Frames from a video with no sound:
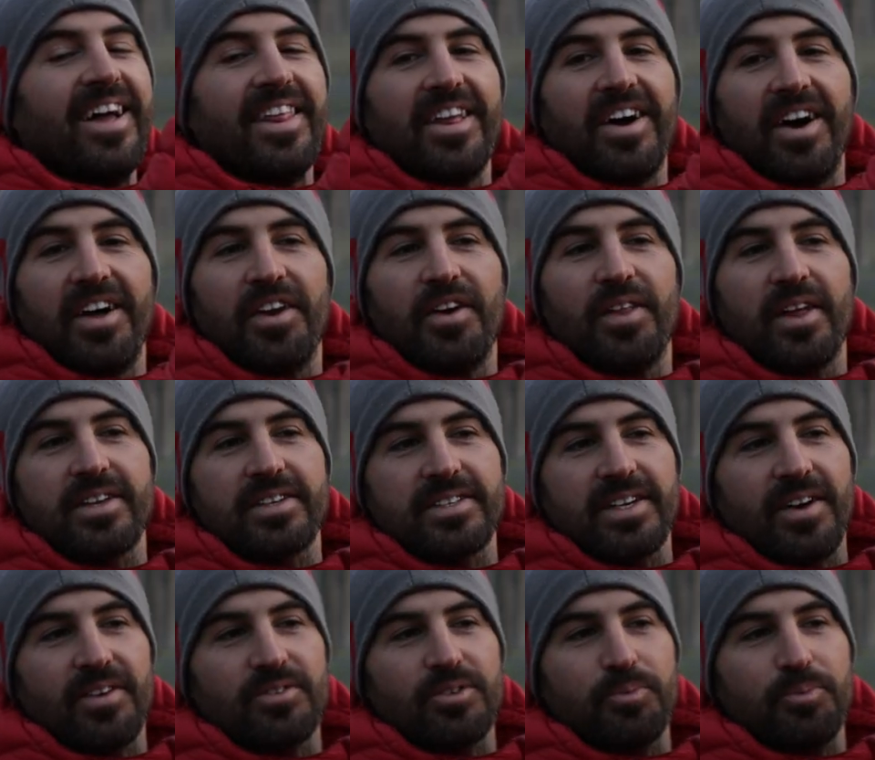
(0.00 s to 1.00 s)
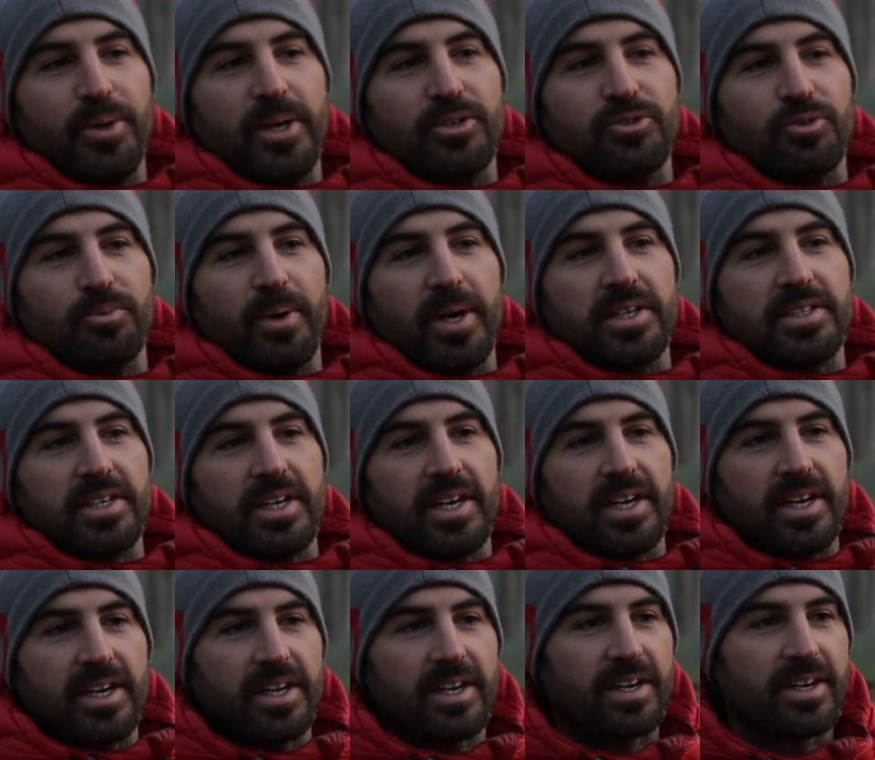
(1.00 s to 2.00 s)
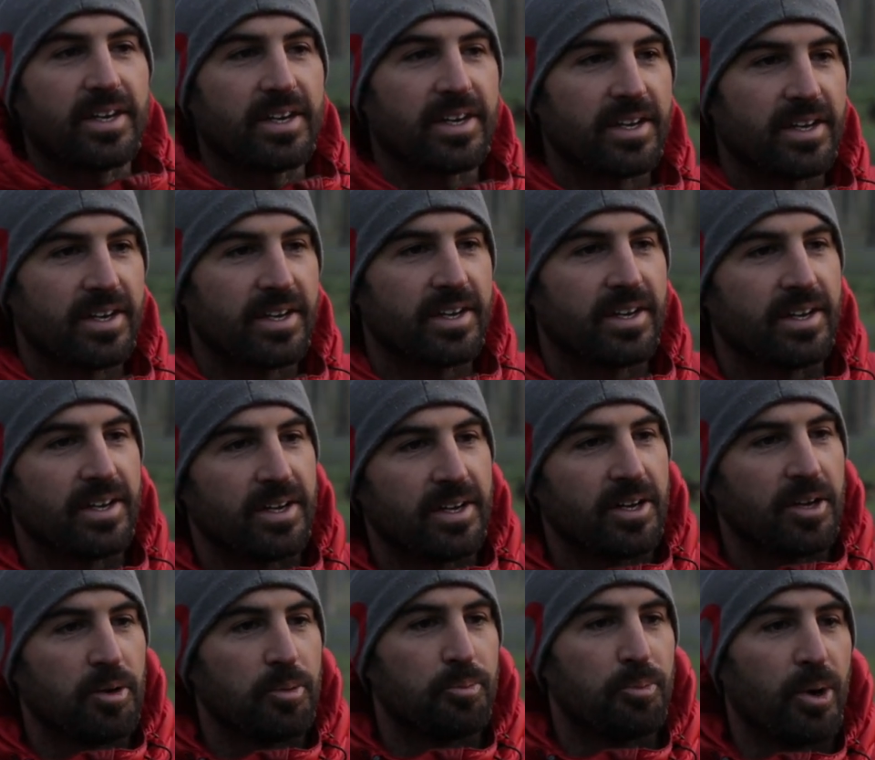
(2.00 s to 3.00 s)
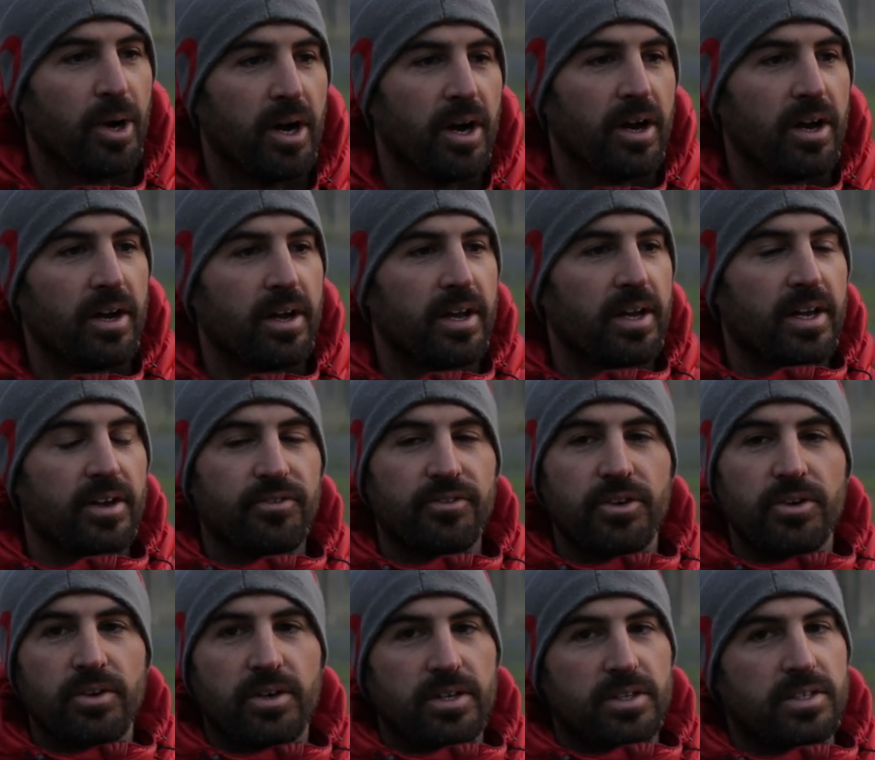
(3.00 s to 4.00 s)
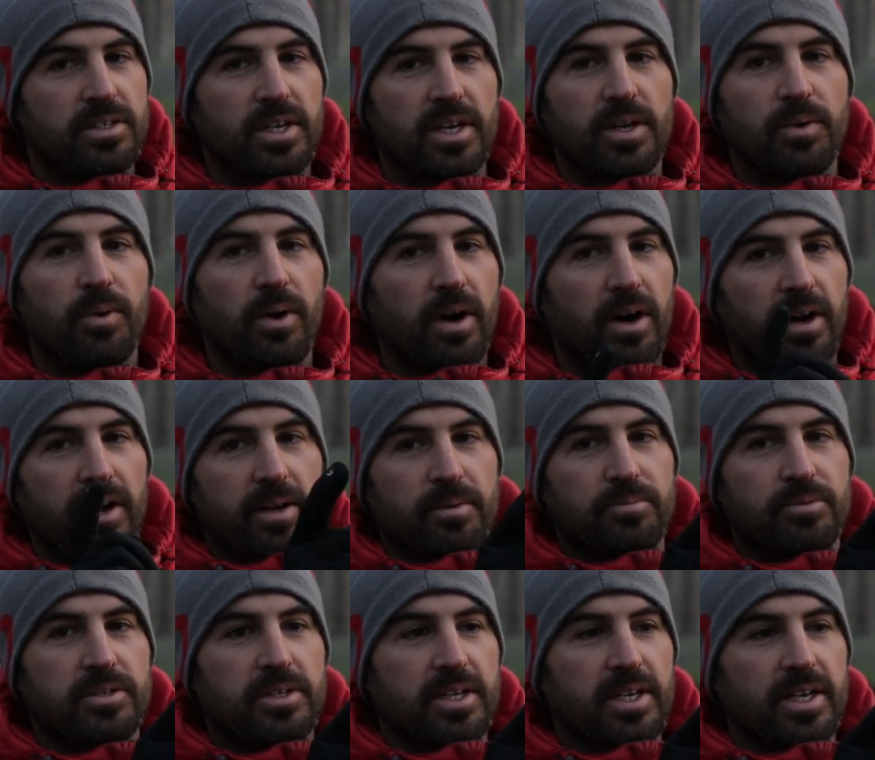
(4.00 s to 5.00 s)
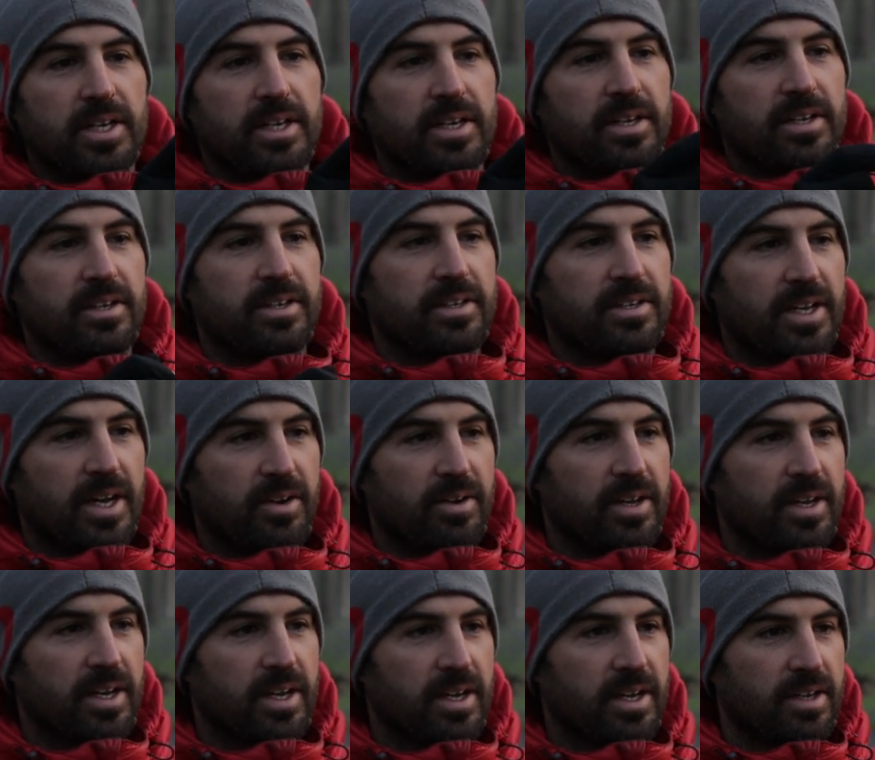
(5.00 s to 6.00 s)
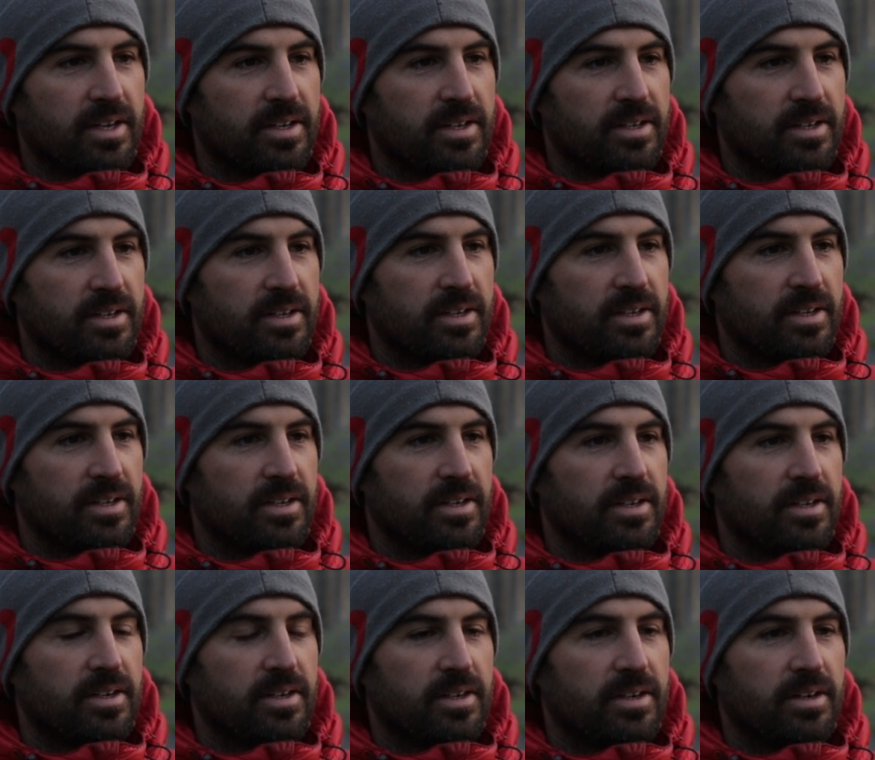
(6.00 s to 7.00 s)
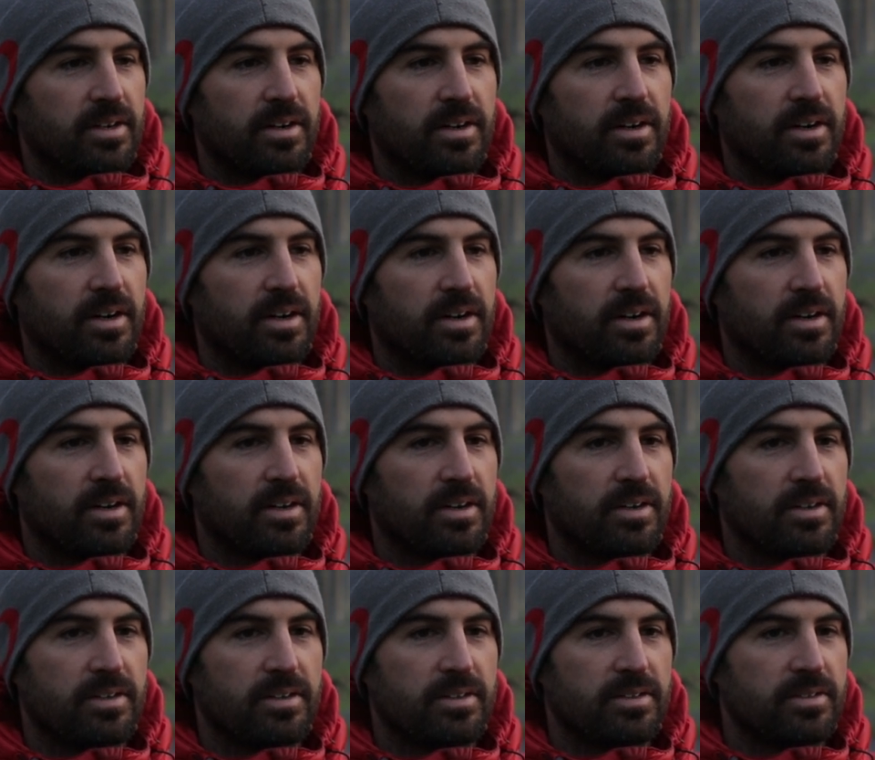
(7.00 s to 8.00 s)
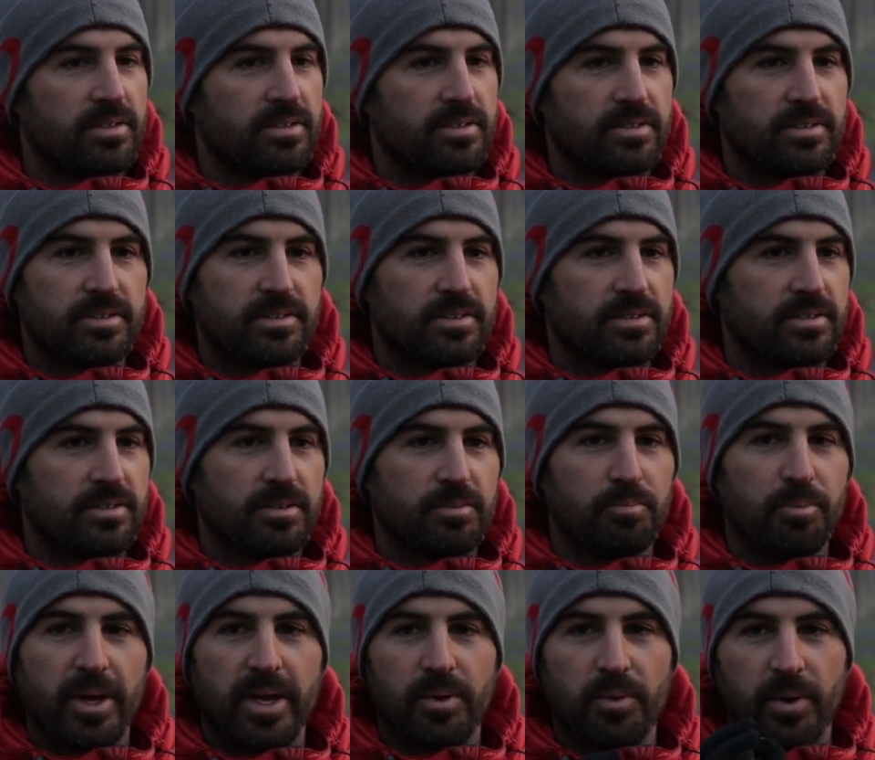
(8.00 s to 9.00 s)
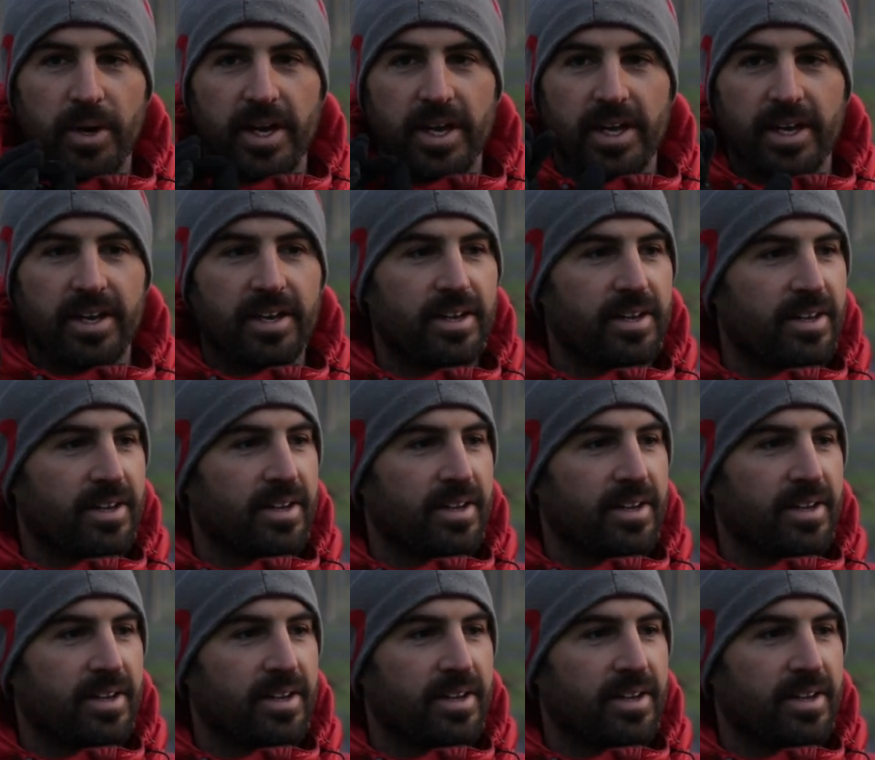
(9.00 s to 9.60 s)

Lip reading: Now, I know that sounds a bit dramatic, but if you could see what I am seeing down here, oh, may we.